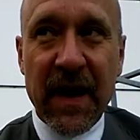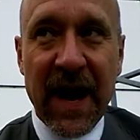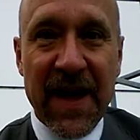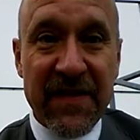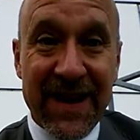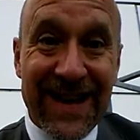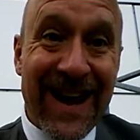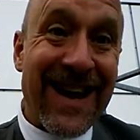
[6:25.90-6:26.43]

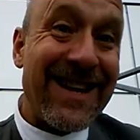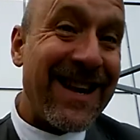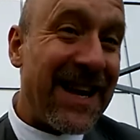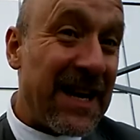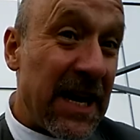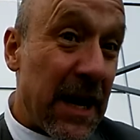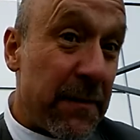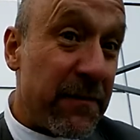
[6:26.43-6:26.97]
and then get
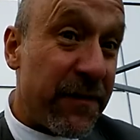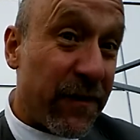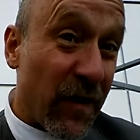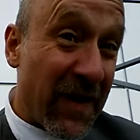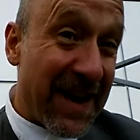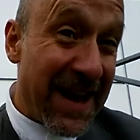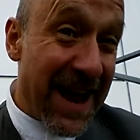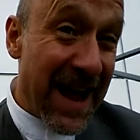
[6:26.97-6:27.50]
condemned
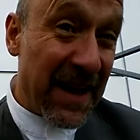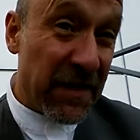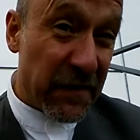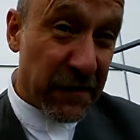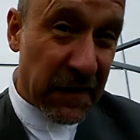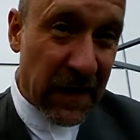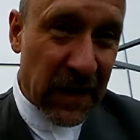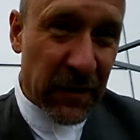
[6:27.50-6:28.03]
for again the
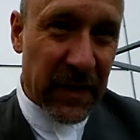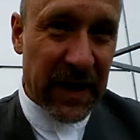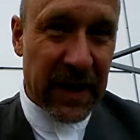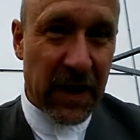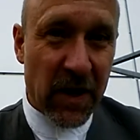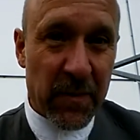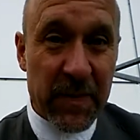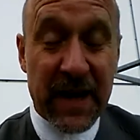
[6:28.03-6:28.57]
following
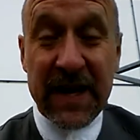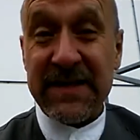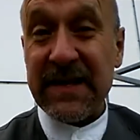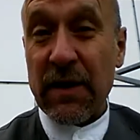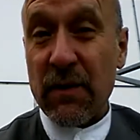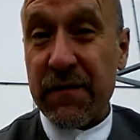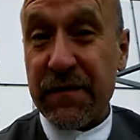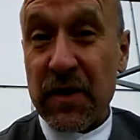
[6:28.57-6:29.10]
year because
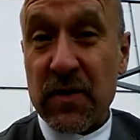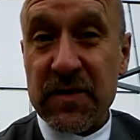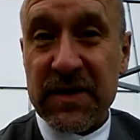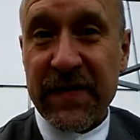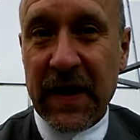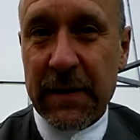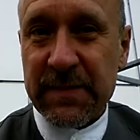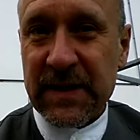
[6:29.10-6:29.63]
our views
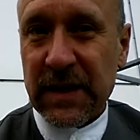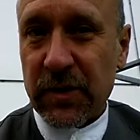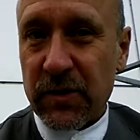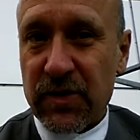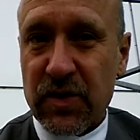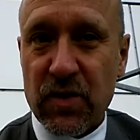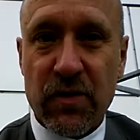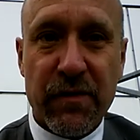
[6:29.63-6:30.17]
of
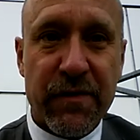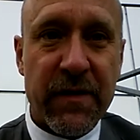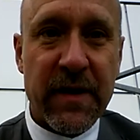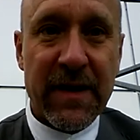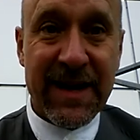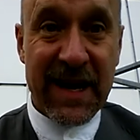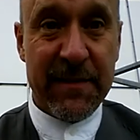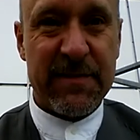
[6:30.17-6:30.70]
absolute truth
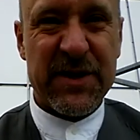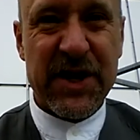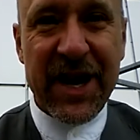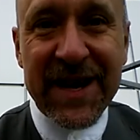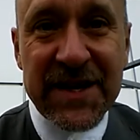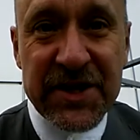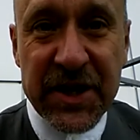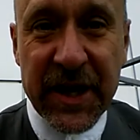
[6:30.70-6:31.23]
keep
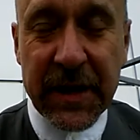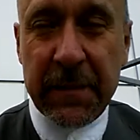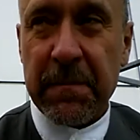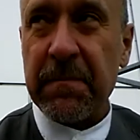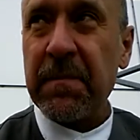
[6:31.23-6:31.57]
changing.